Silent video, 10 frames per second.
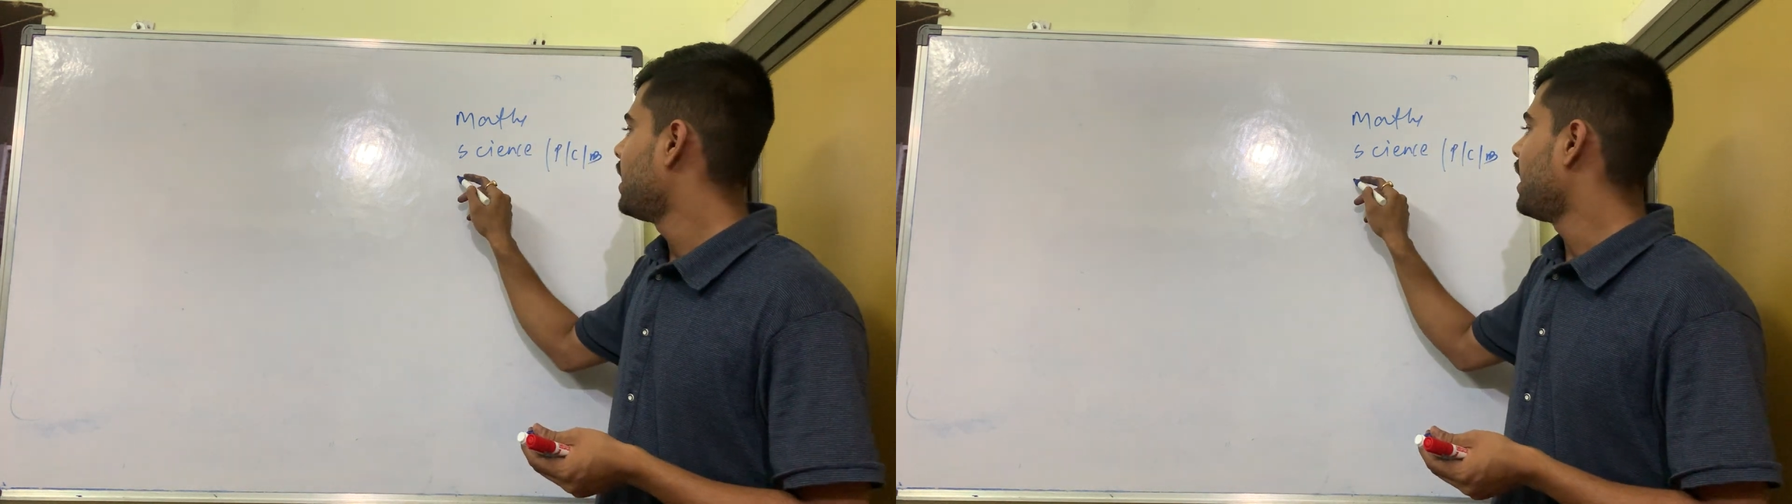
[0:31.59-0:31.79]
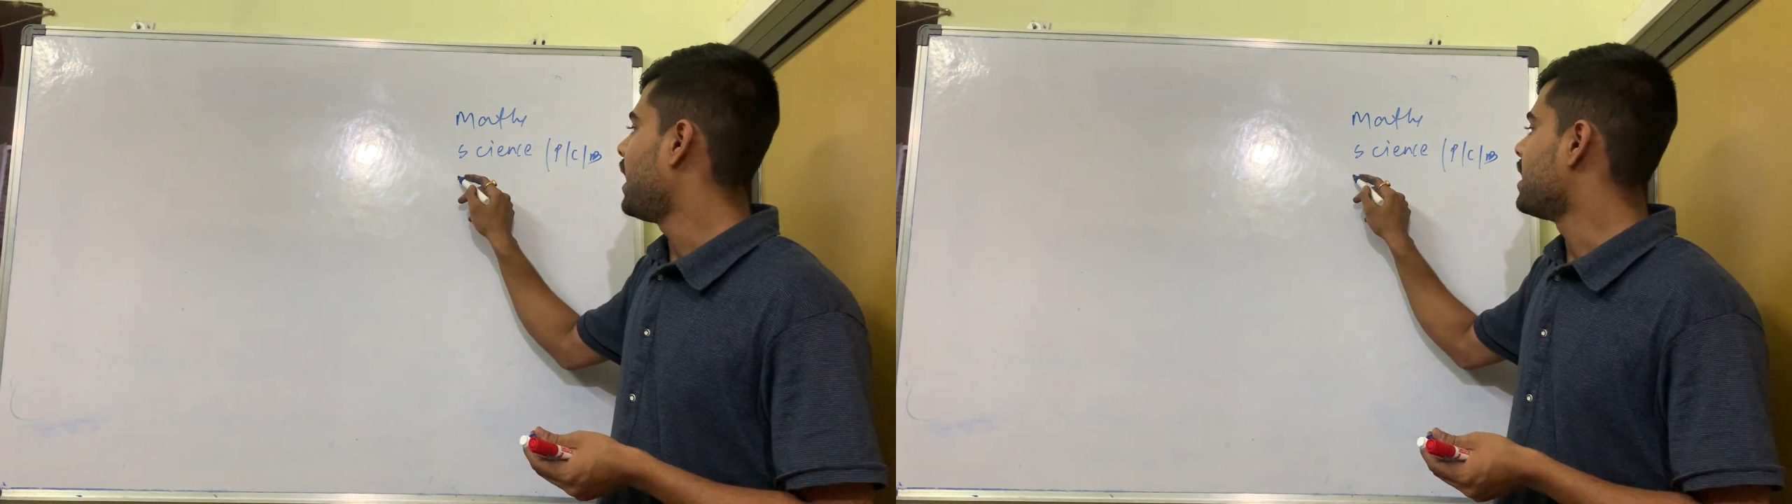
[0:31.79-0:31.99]

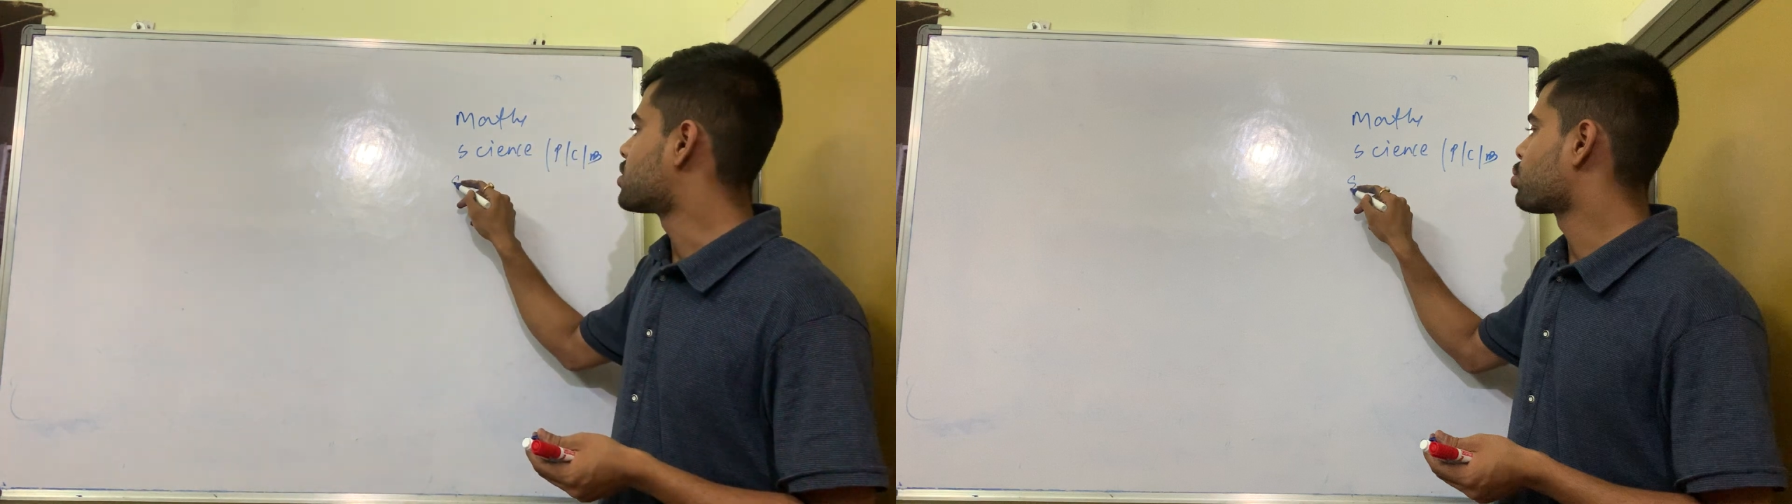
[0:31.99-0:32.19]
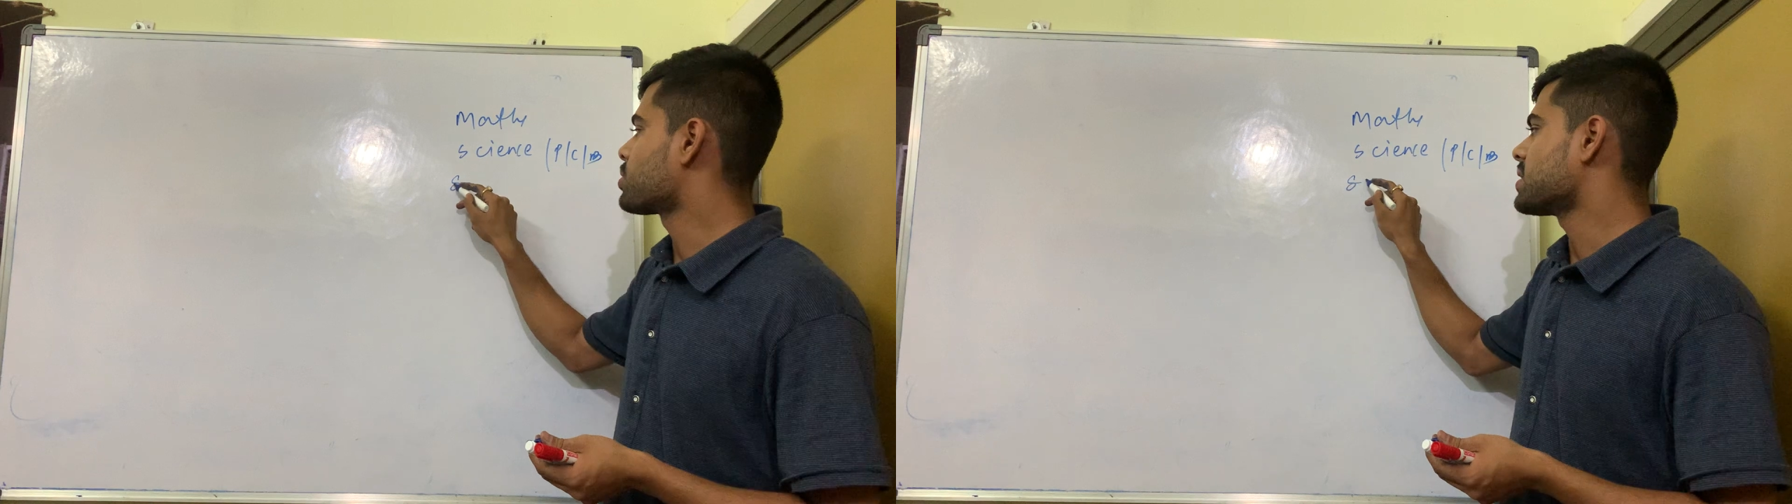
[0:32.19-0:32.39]
and
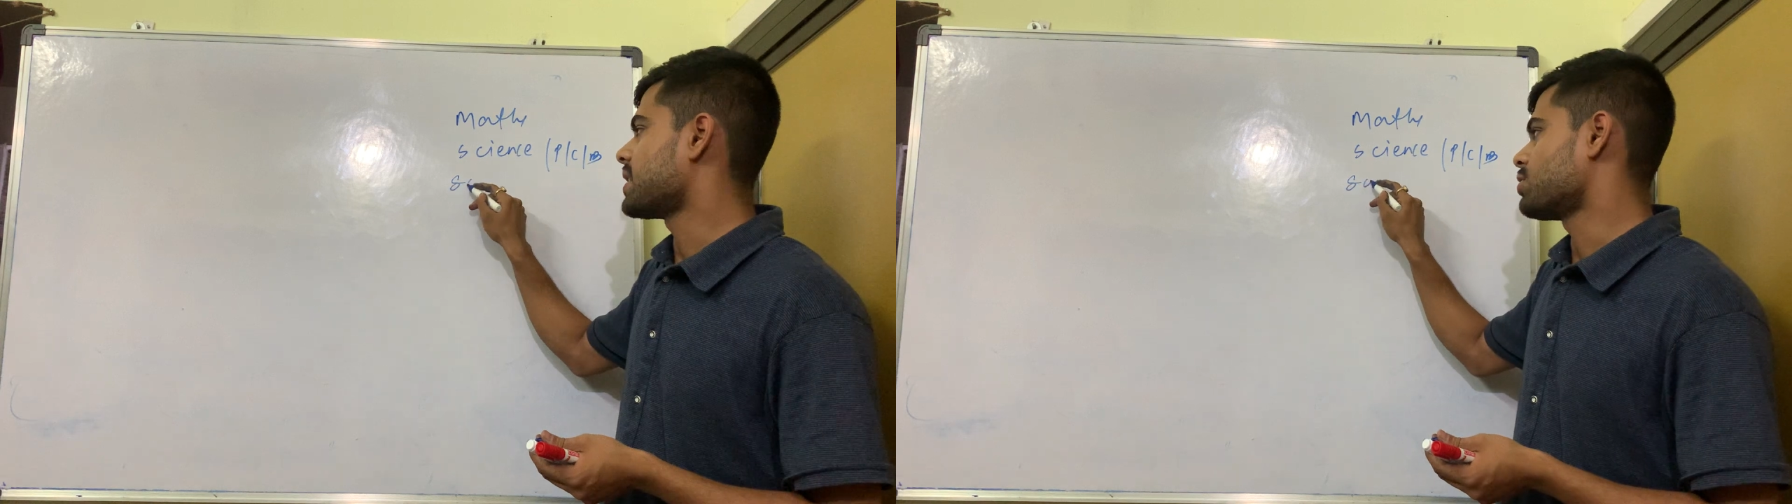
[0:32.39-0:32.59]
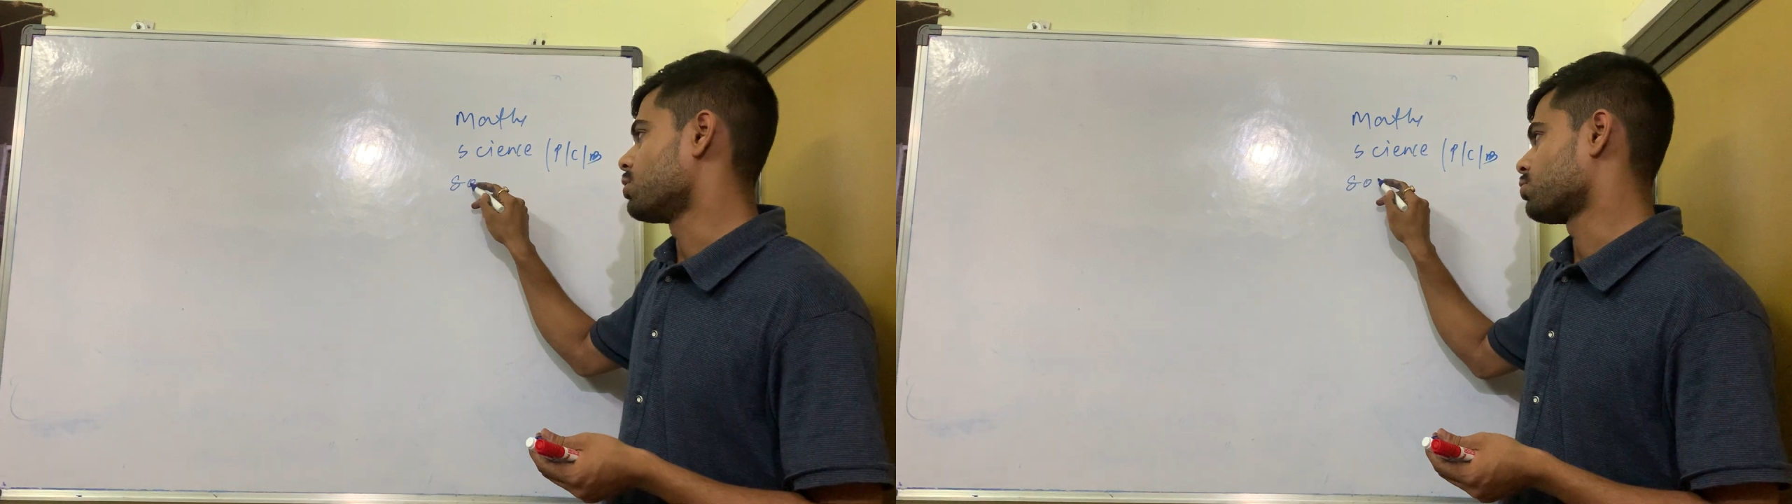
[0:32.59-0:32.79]
social
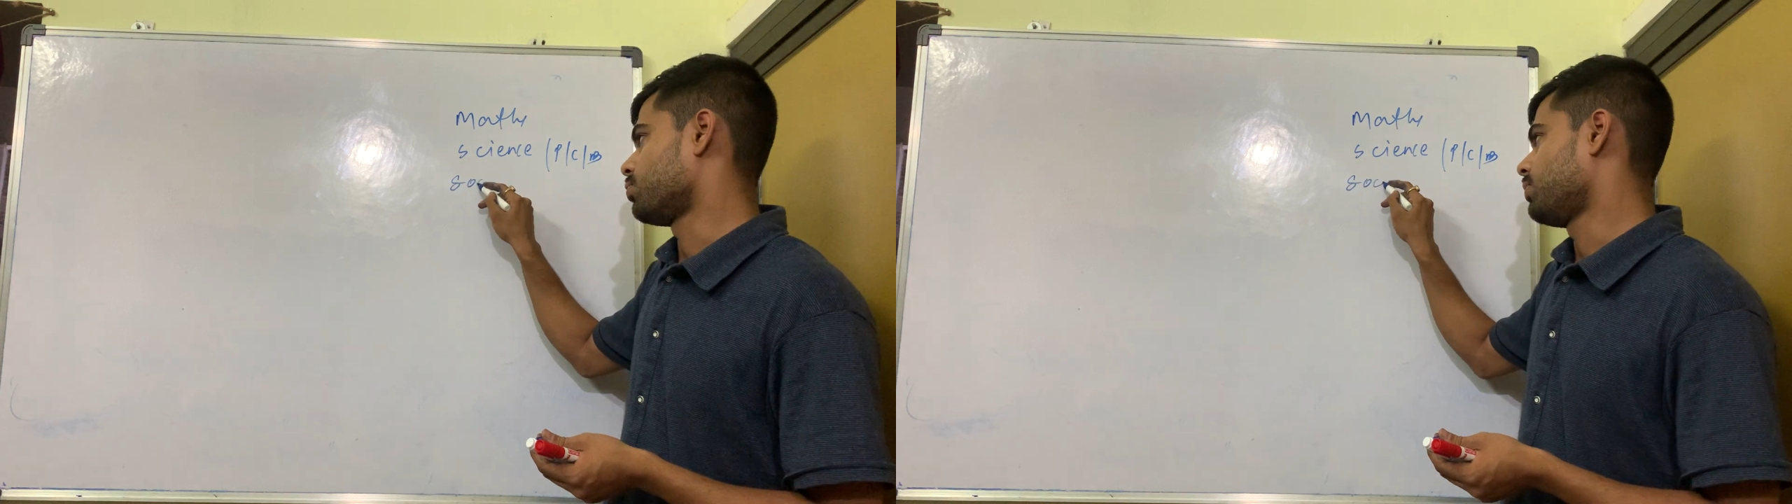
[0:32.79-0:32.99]
science also.